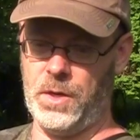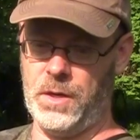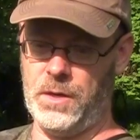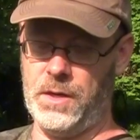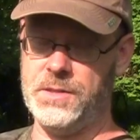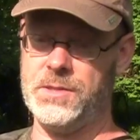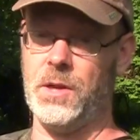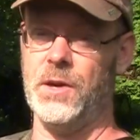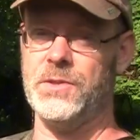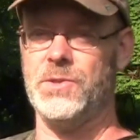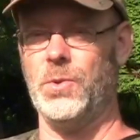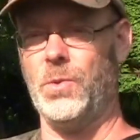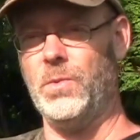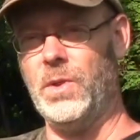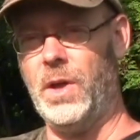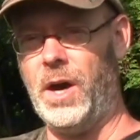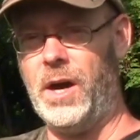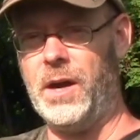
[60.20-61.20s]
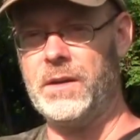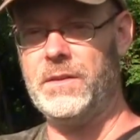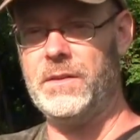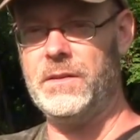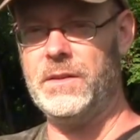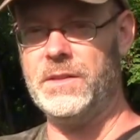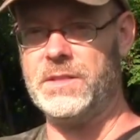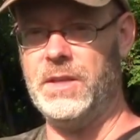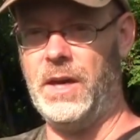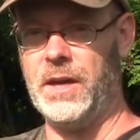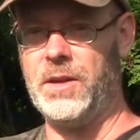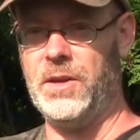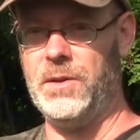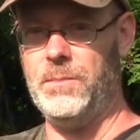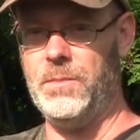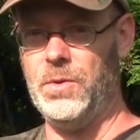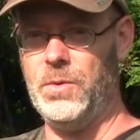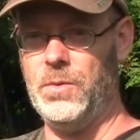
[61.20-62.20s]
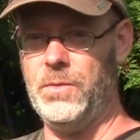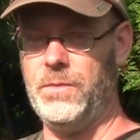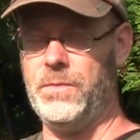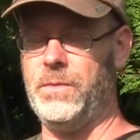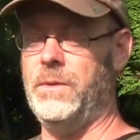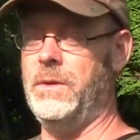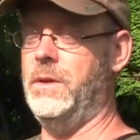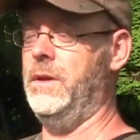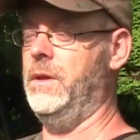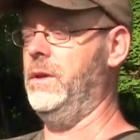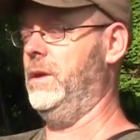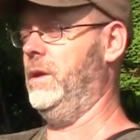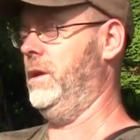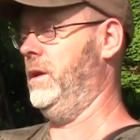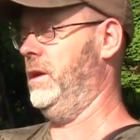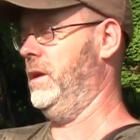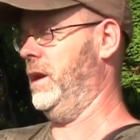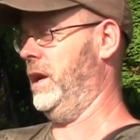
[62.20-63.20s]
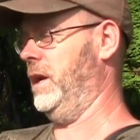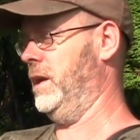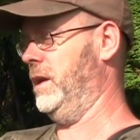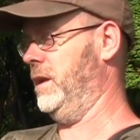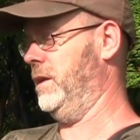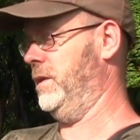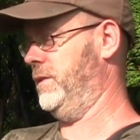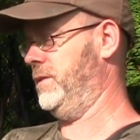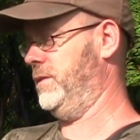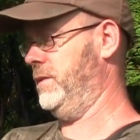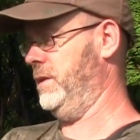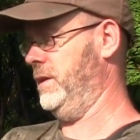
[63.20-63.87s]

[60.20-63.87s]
where it's also locked. It's not going to move, and